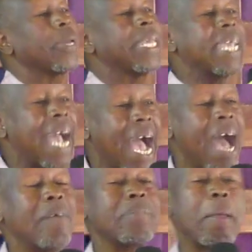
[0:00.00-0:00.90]
we
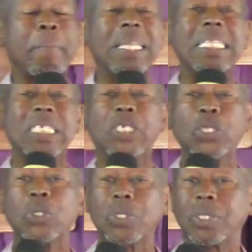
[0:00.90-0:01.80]
have the
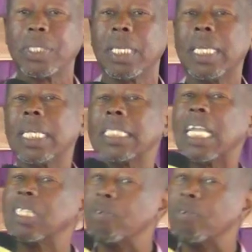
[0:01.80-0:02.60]
petitions that